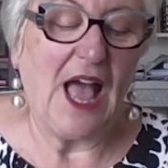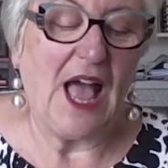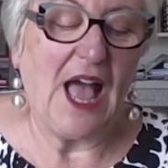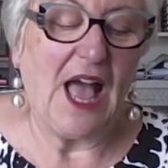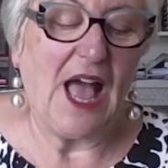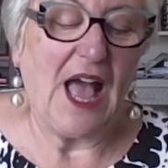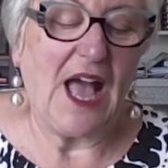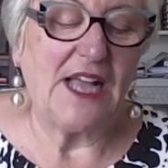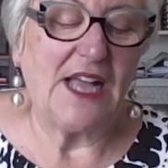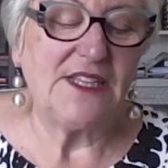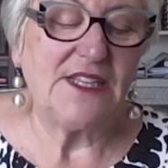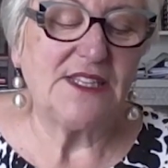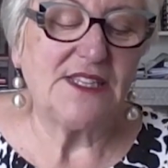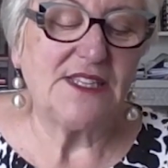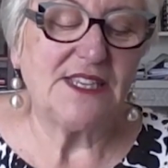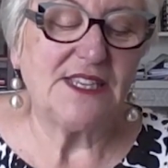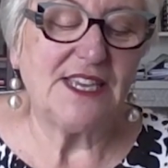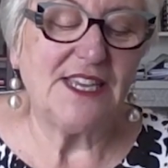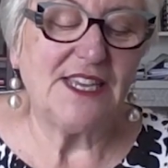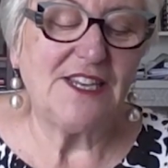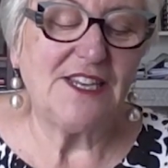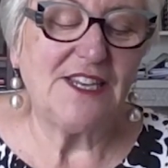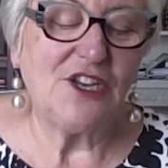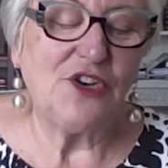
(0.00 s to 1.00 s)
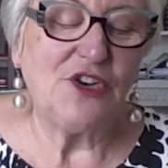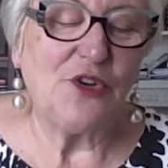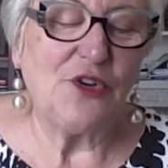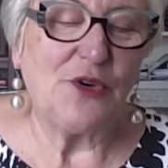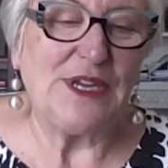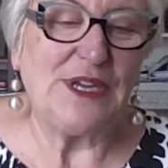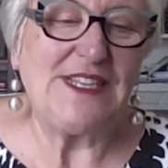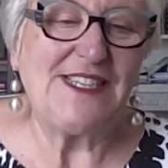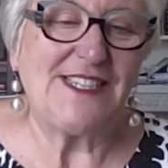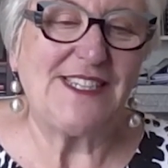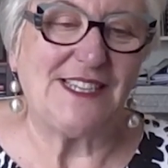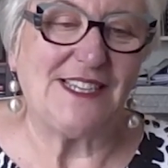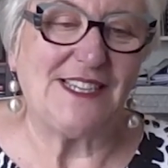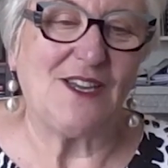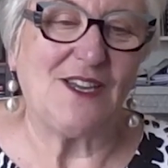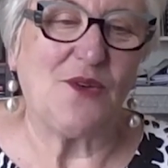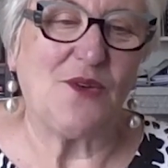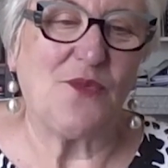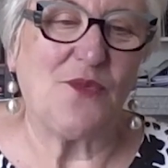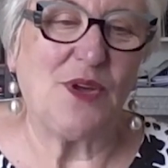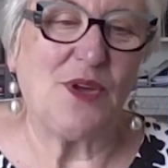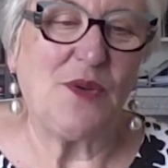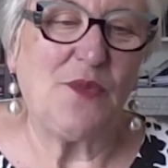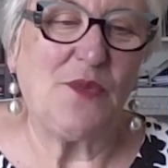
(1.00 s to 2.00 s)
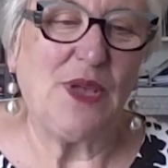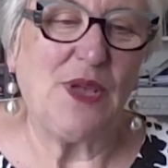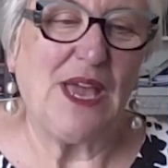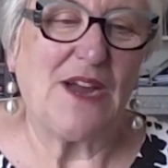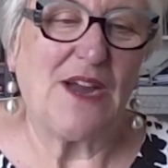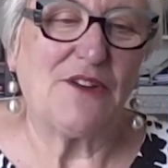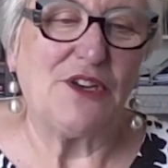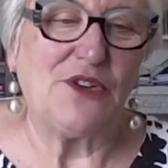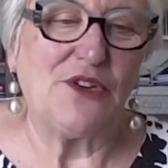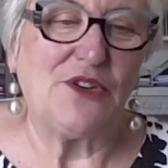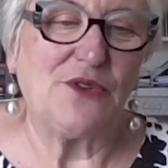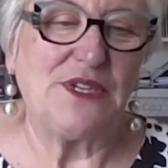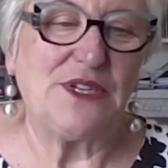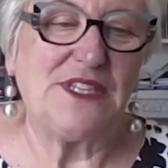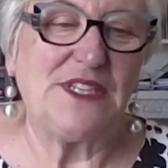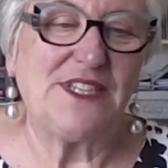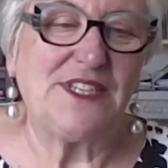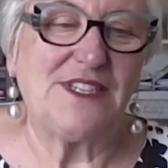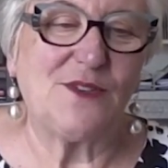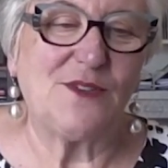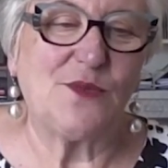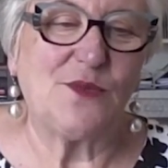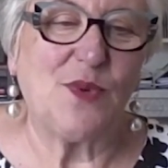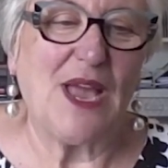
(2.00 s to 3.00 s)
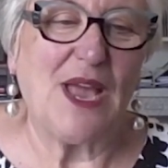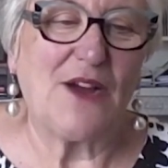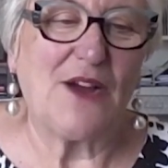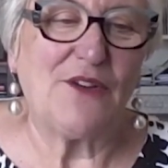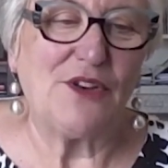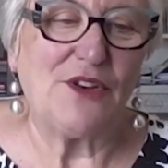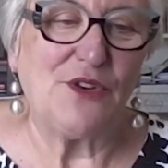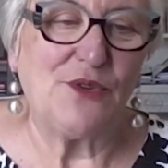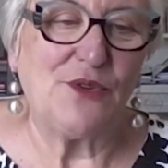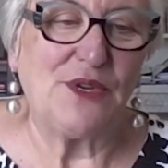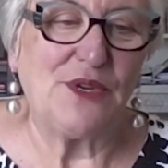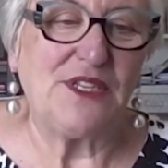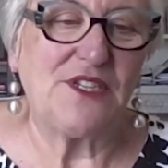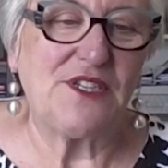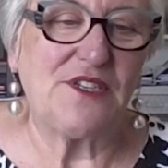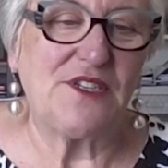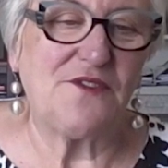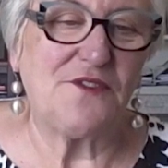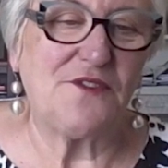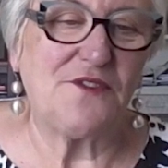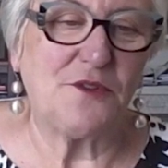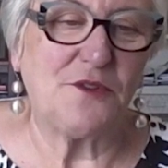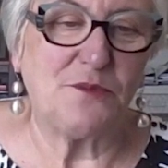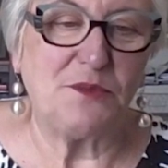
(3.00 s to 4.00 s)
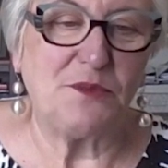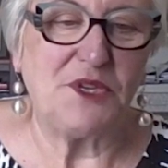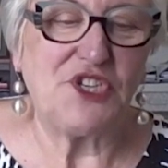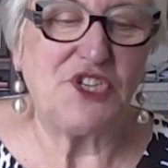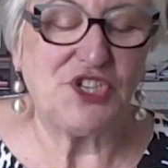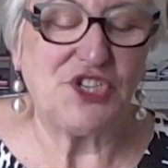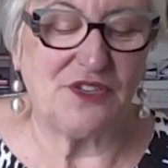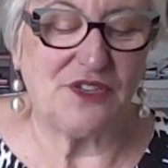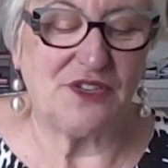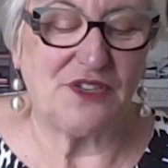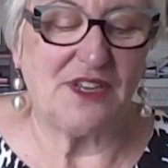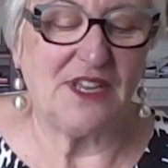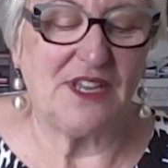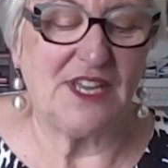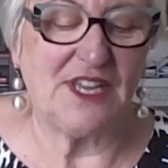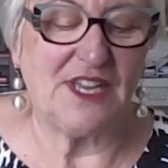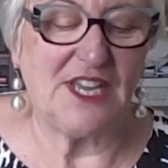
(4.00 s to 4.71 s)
And in anointing, when we are anointed for mission.